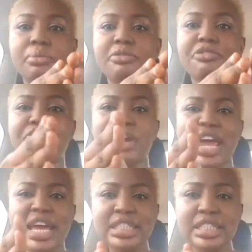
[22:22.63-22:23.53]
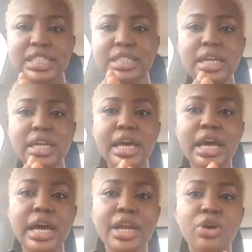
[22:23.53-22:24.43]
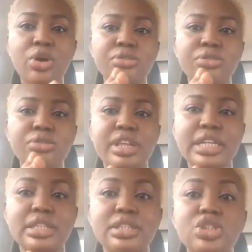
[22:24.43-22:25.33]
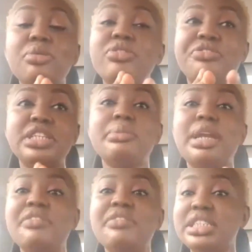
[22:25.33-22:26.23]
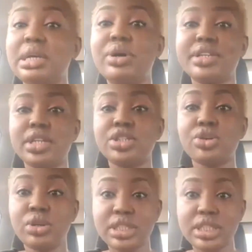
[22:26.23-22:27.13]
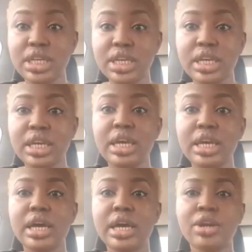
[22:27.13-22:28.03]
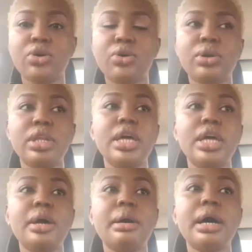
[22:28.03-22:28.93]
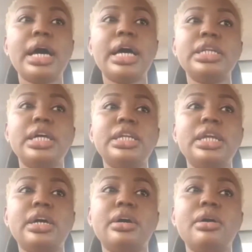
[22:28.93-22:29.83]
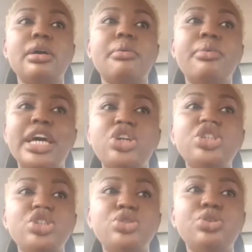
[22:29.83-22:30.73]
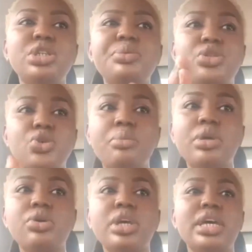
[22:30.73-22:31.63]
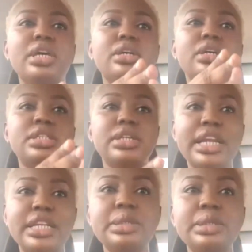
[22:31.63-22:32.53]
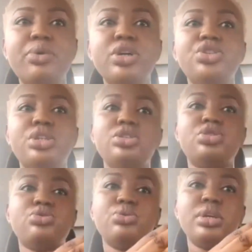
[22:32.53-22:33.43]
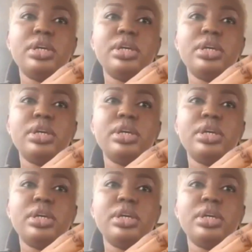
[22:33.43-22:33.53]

friends and all of that. Some of the friends in my life at the time were actually toxic and all. And then, but I just knew the Holy Spirit told me, okay, at this point you need to